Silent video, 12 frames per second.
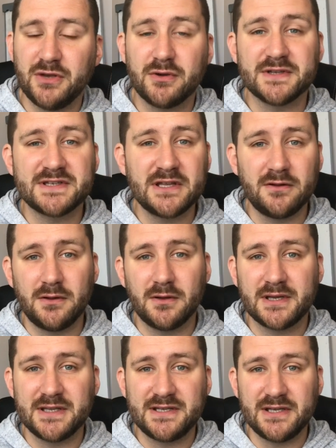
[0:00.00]
You can
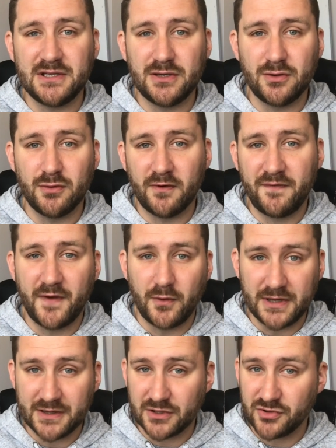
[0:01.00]
still continue
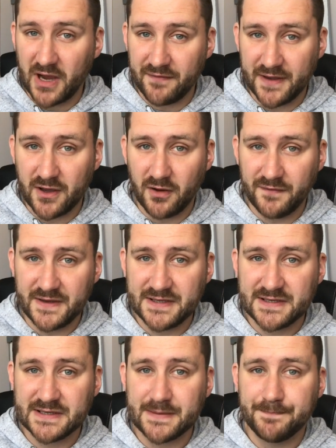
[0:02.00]
phoning the traffic
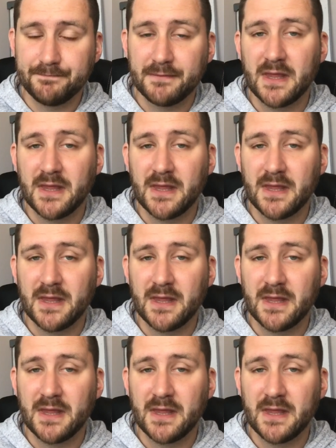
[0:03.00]
office